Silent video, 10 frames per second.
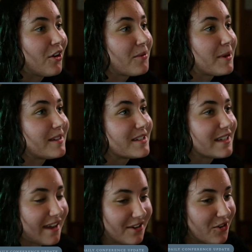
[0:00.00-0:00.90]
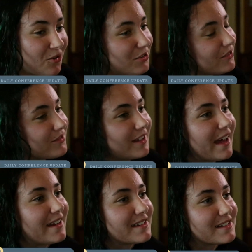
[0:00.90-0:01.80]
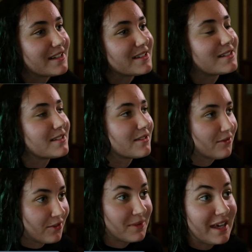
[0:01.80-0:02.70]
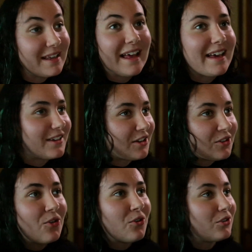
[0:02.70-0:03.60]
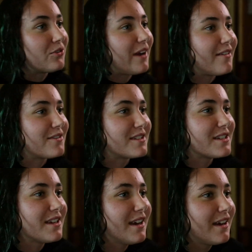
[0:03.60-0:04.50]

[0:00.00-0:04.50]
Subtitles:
hoping to get all of the land that's from Kinglake and all around